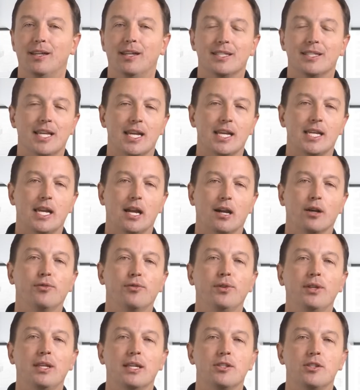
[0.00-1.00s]
It's a
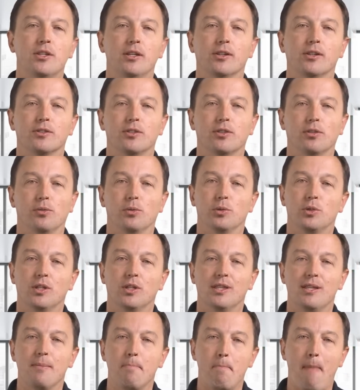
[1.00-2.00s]
carefully engineered
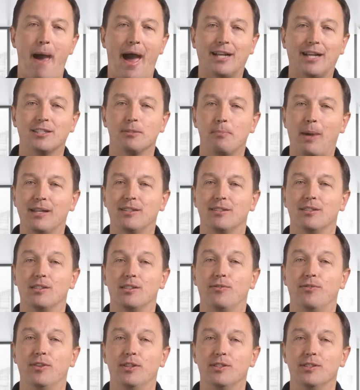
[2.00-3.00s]
solution that maximizes
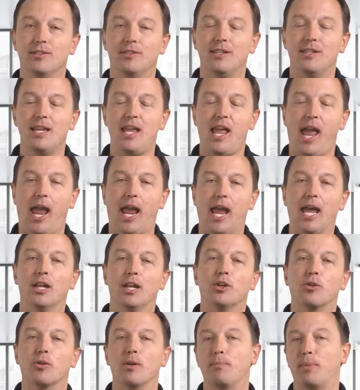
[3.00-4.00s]
efficiency
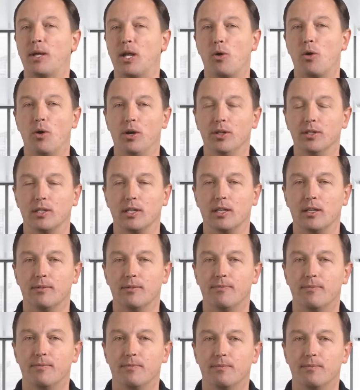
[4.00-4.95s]
and crimping quality.